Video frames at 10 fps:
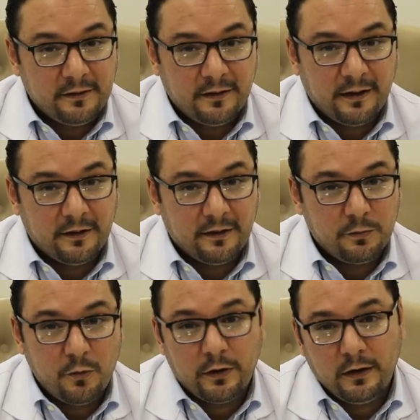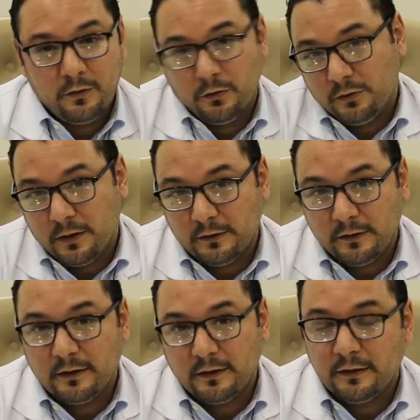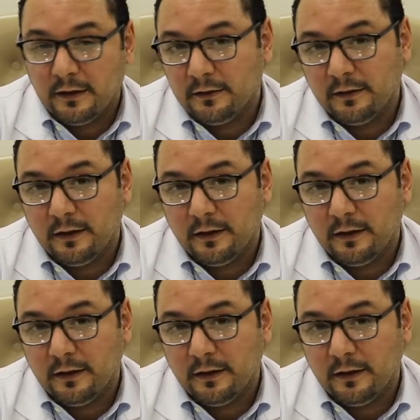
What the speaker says: like smoking, which might result in